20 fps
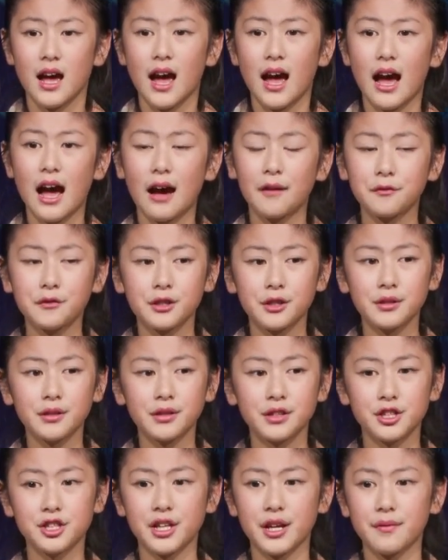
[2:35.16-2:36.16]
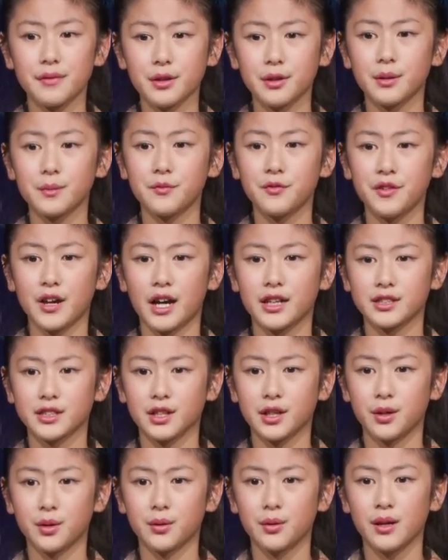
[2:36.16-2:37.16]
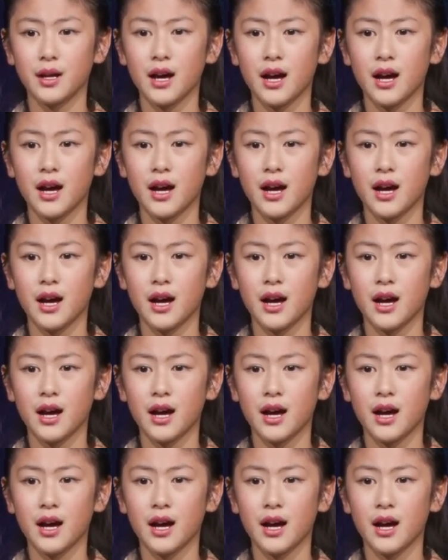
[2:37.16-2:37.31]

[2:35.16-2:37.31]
After the shaving cream fiasco,